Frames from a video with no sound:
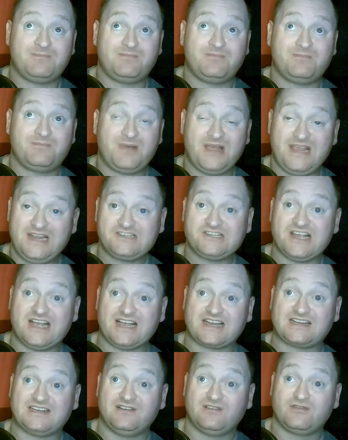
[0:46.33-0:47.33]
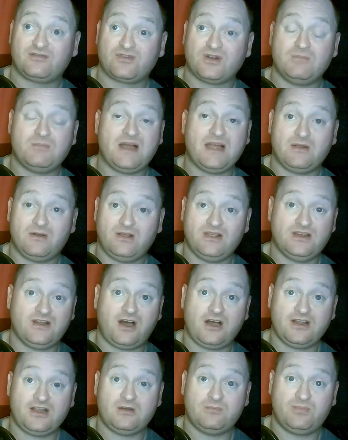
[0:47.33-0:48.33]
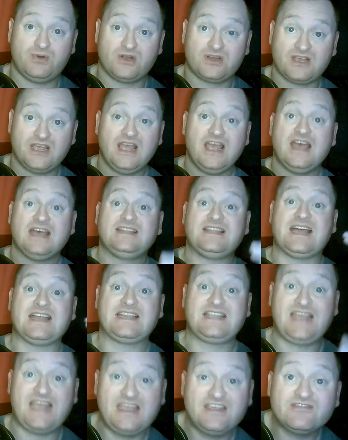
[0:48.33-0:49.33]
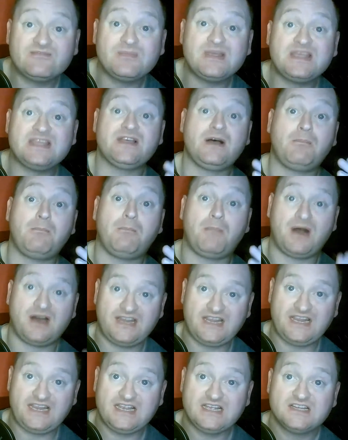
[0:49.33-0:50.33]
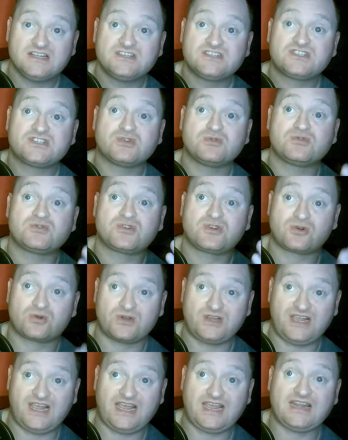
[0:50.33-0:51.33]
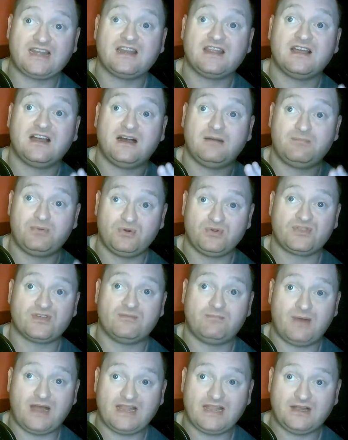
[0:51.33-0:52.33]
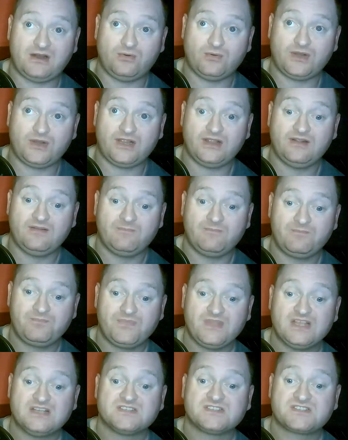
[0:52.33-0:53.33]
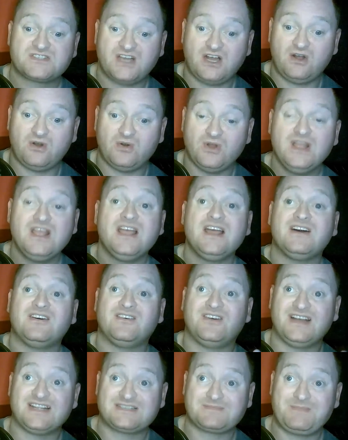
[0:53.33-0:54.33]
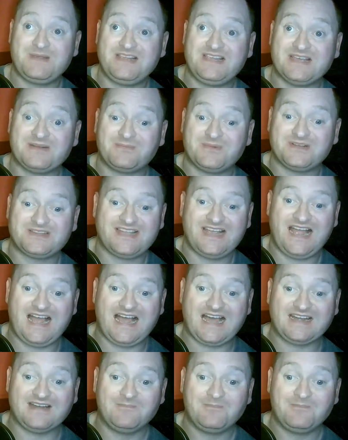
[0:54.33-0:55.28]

paycheck from an audiobook that gave me the money to create a booth of my own. So let's begin with that.